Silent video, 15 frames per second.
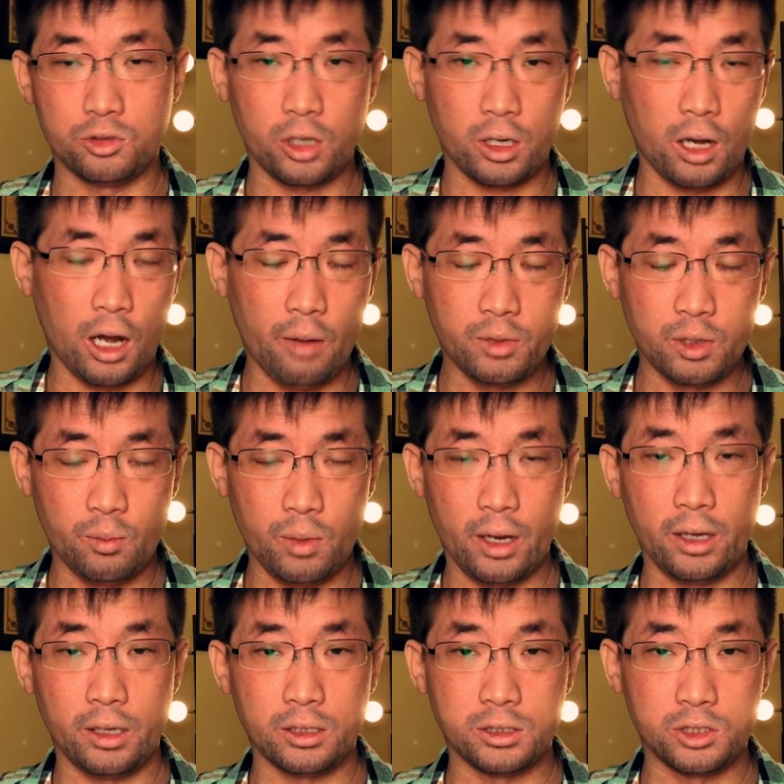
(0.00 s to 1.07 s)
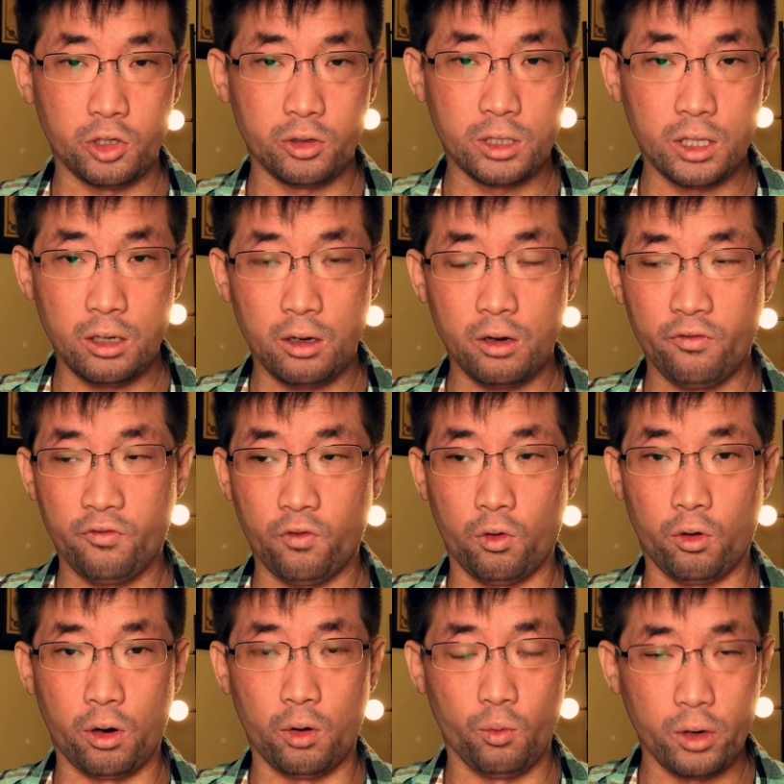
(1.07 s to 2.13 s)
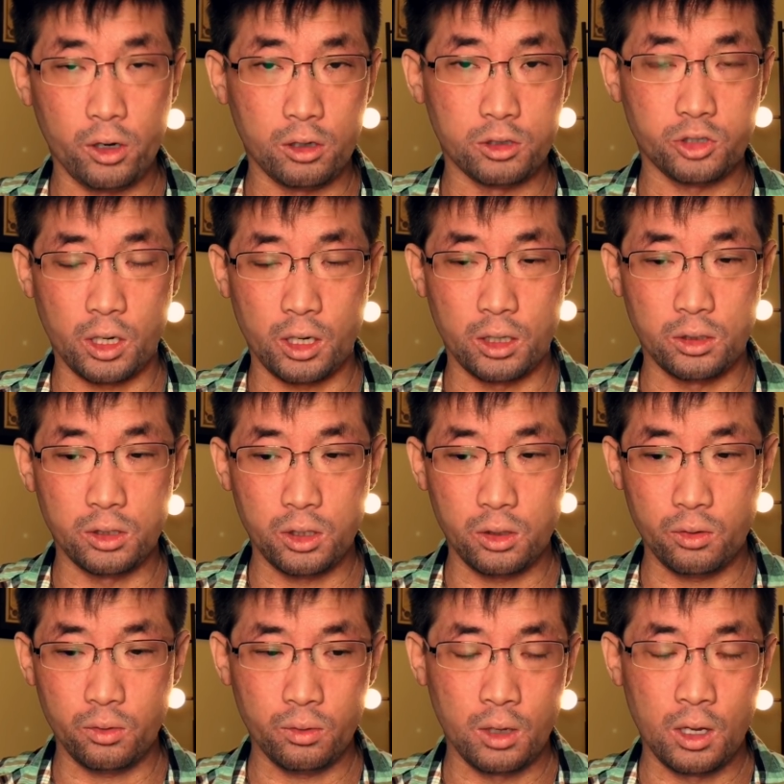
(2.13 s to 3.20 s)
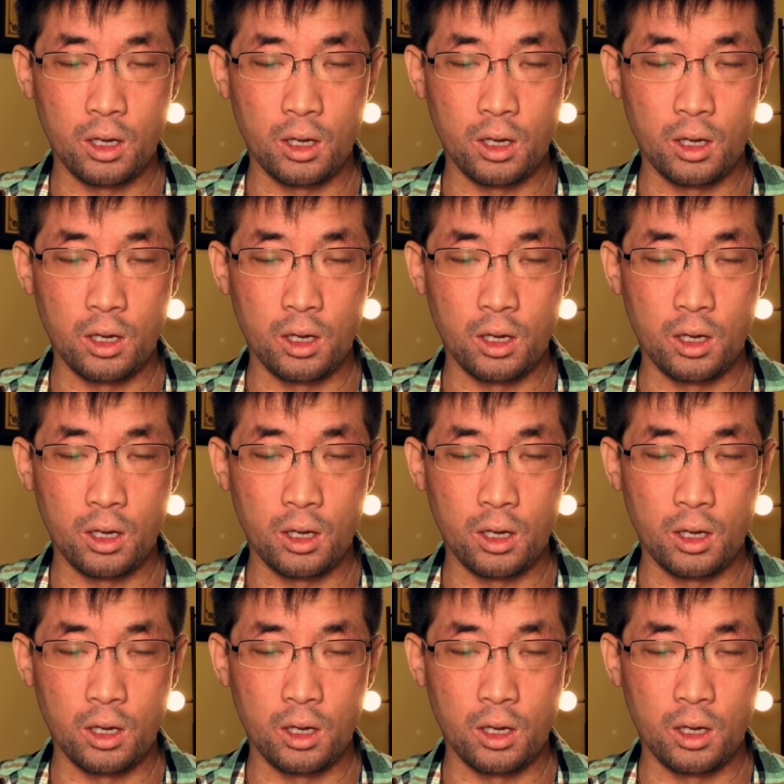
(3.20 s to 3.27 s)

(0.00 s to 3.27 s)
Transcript: try to optimize your gear for what you're trying to do.